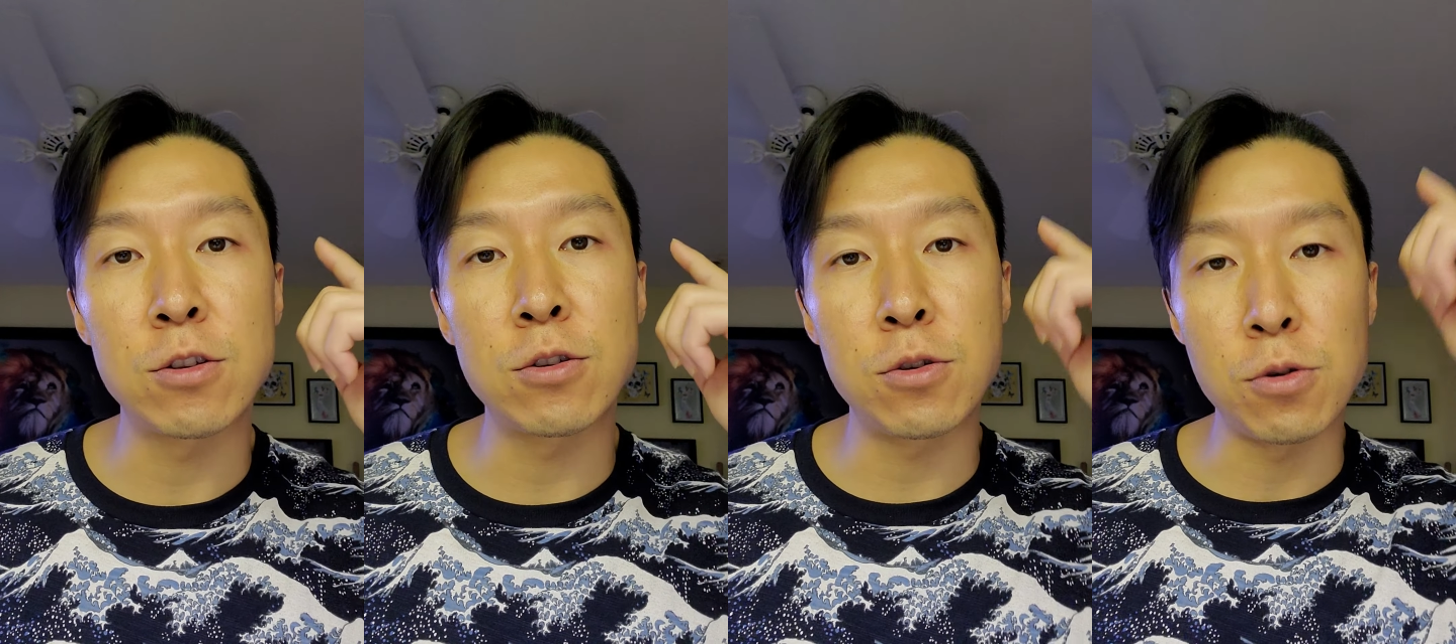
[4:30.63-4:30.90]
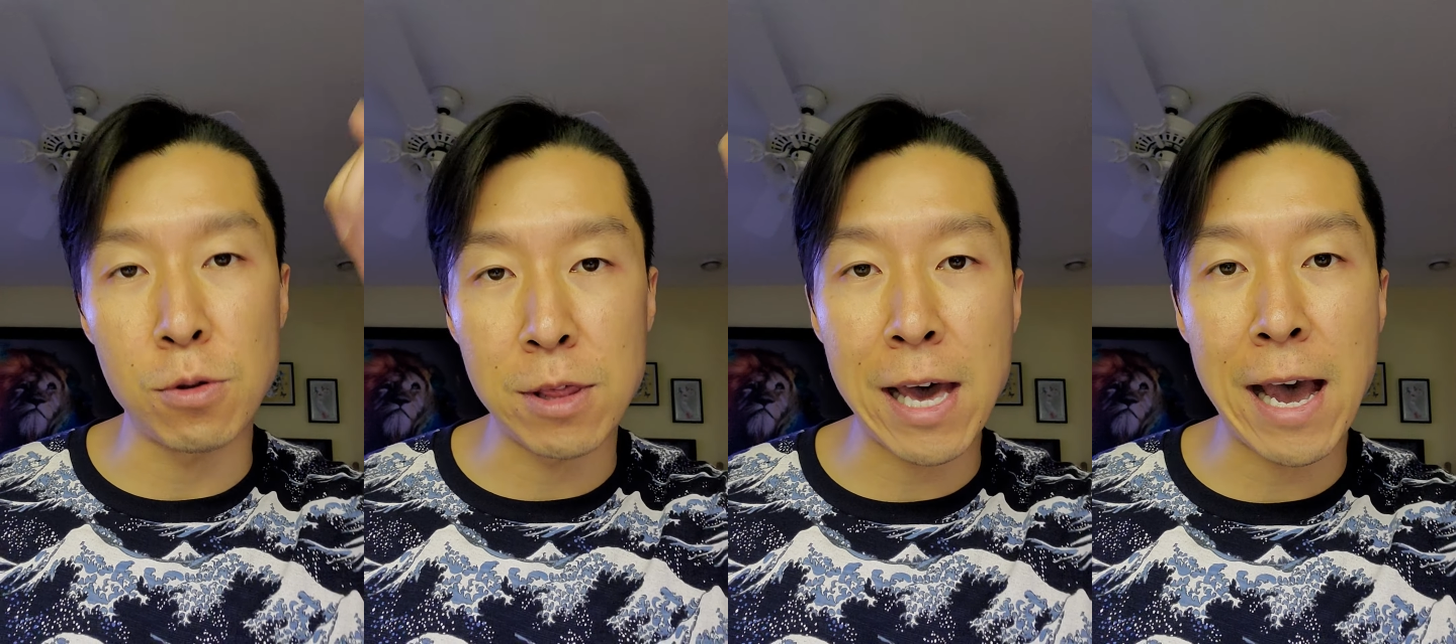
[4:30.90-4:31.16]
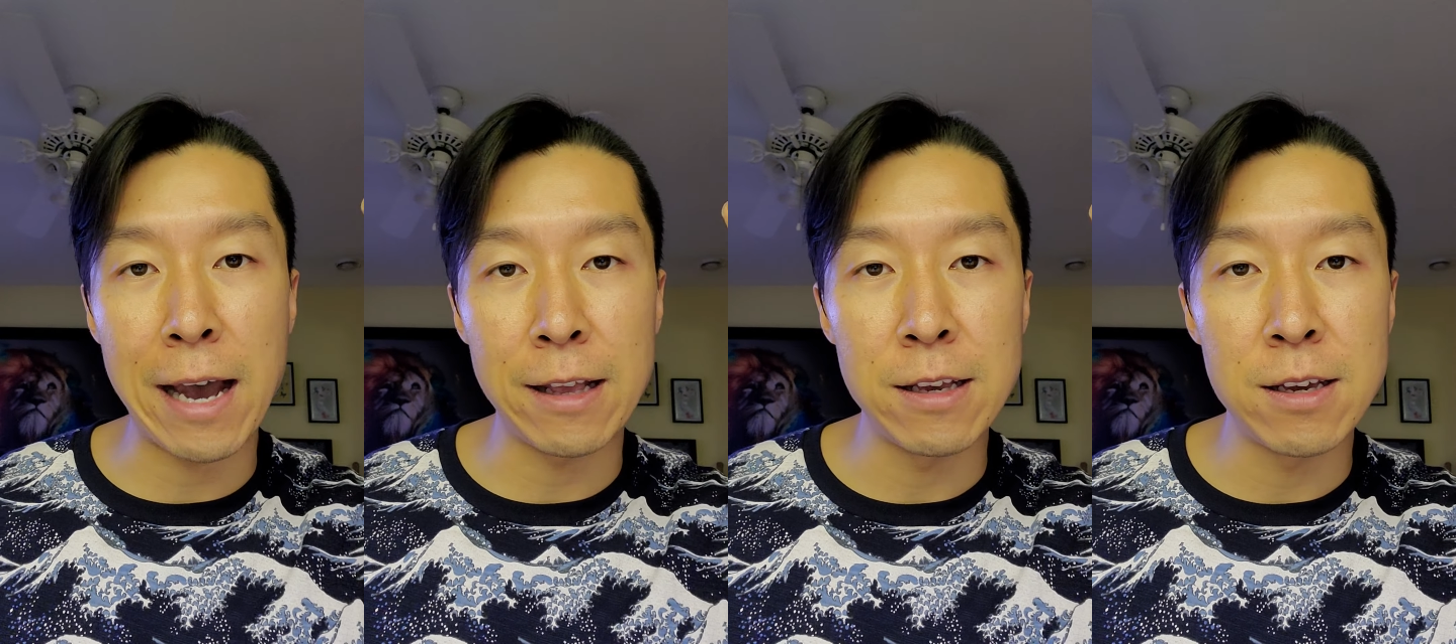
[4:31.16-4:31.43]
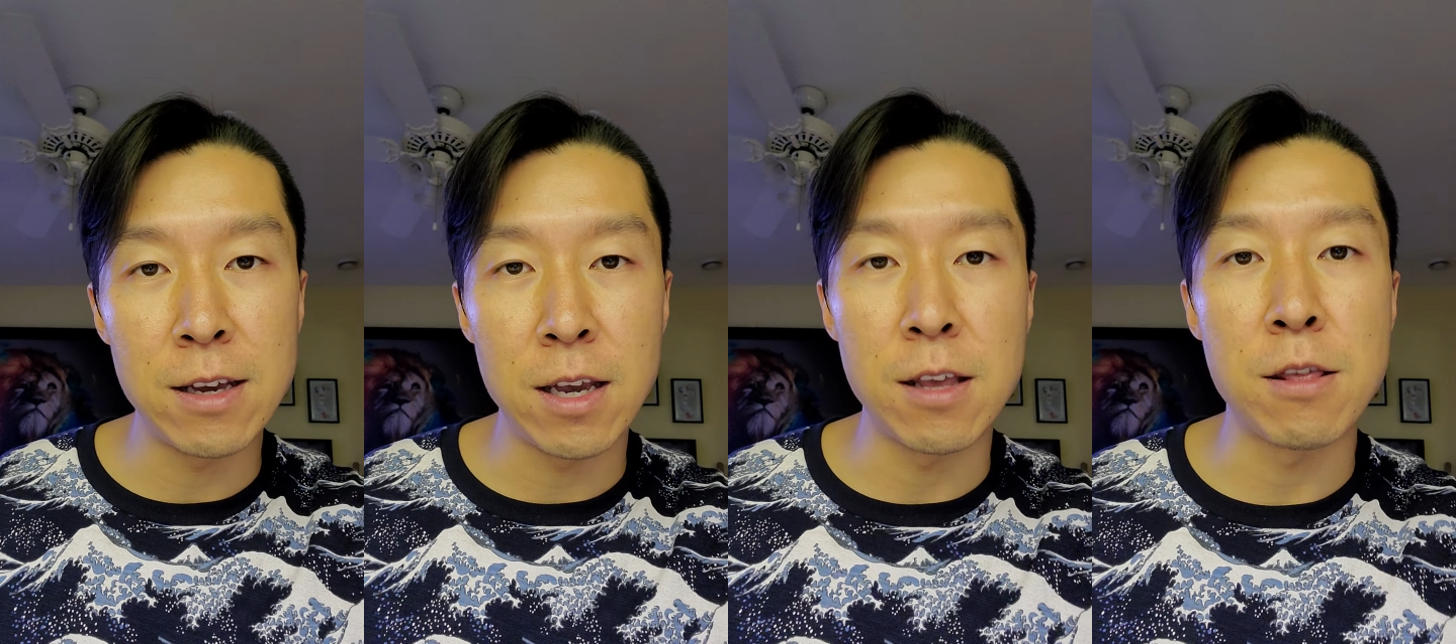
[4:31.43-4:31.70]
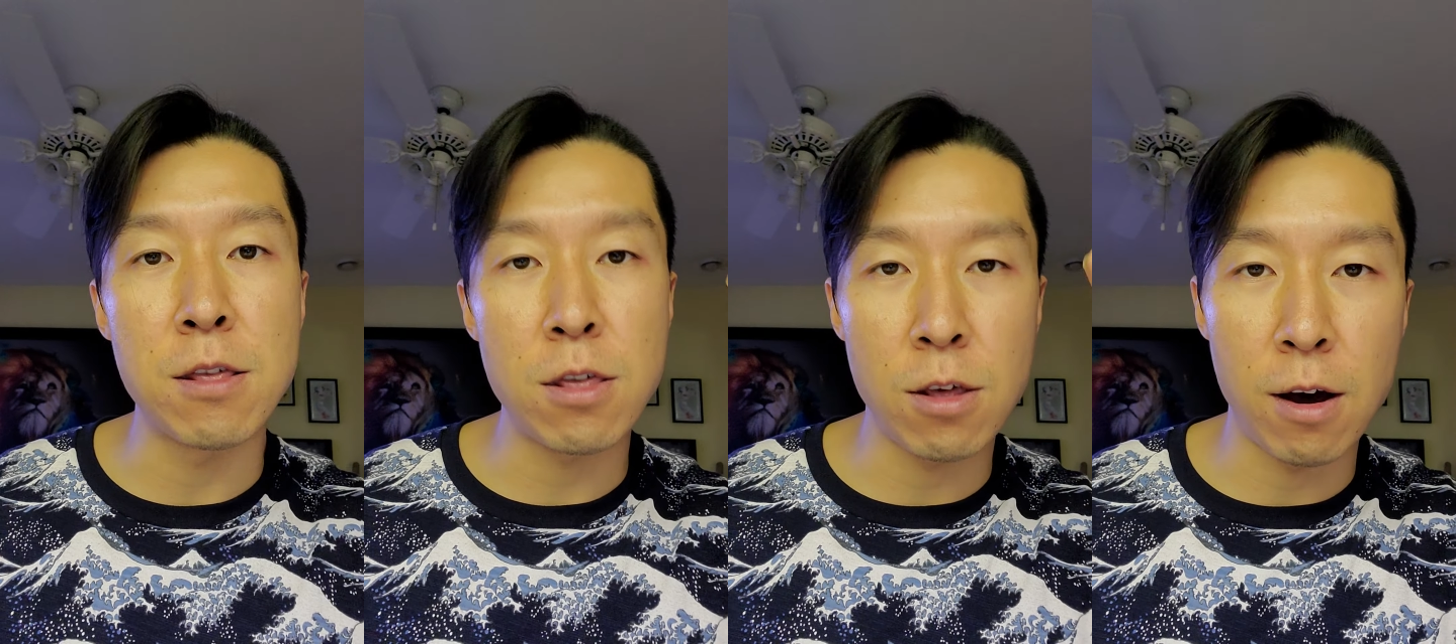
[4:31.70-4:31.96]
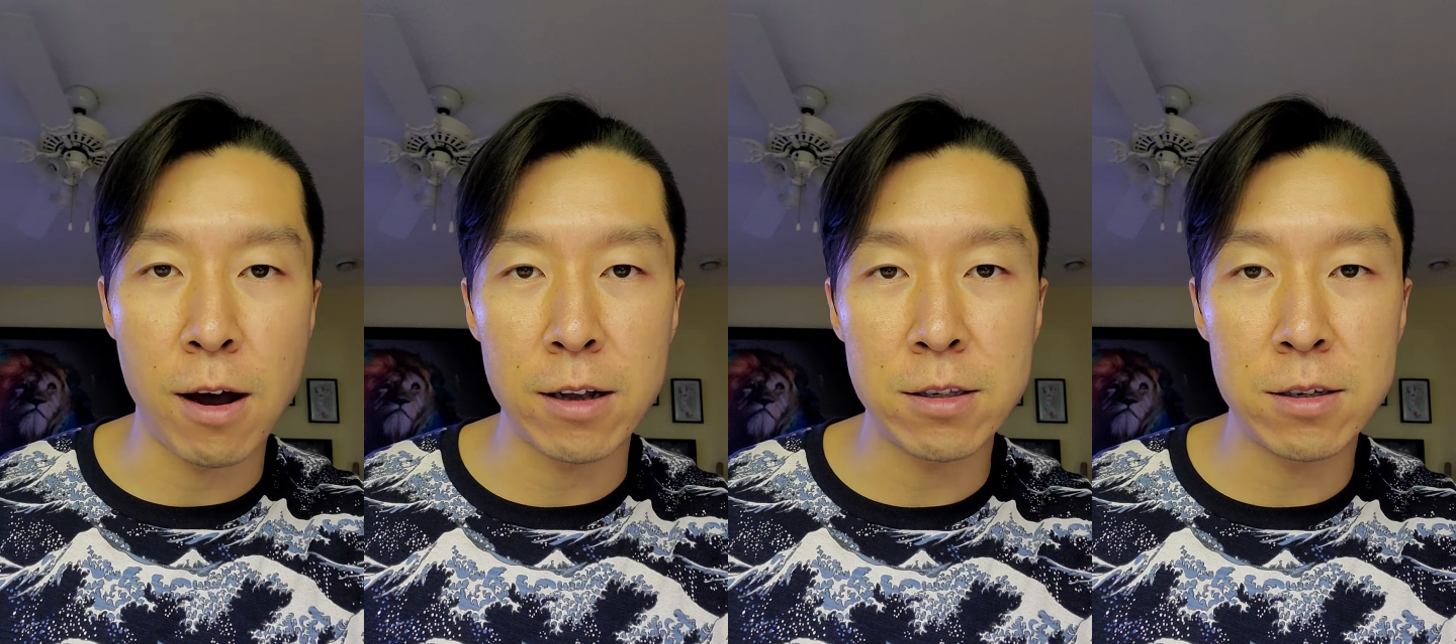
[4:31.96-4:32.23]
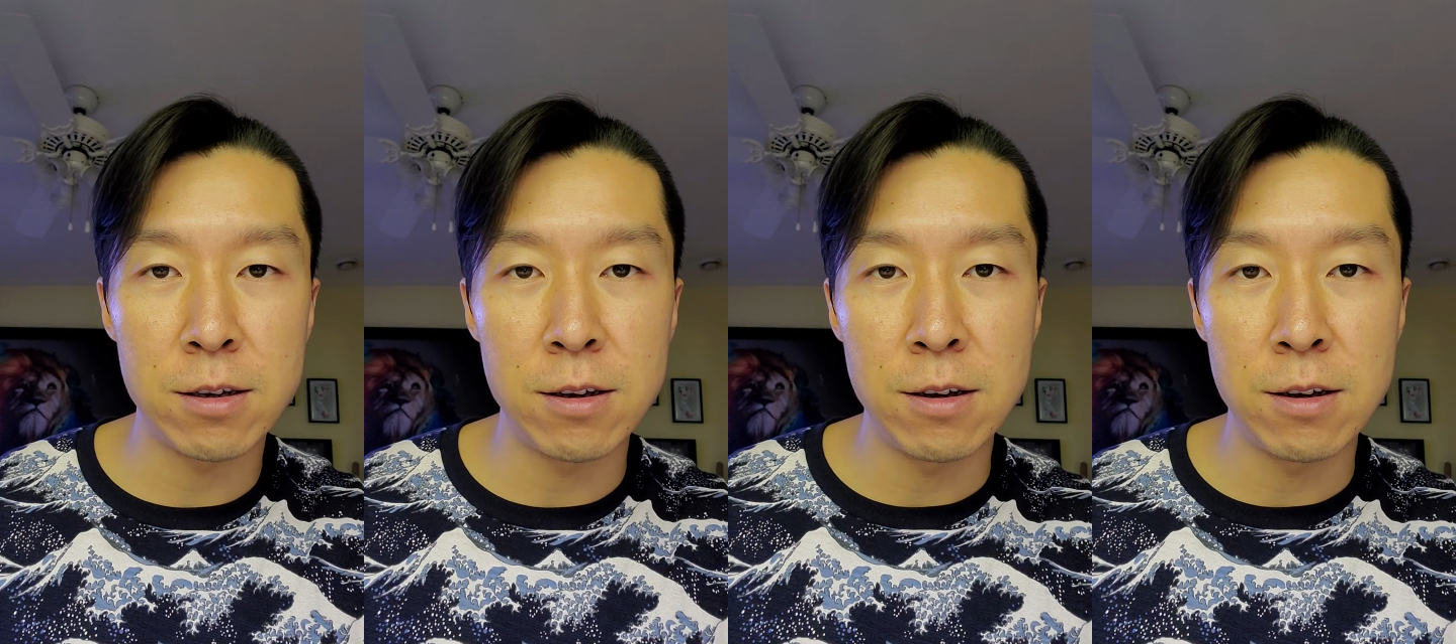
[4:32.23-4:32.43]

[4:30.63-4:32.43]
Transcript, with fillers: to that in thought,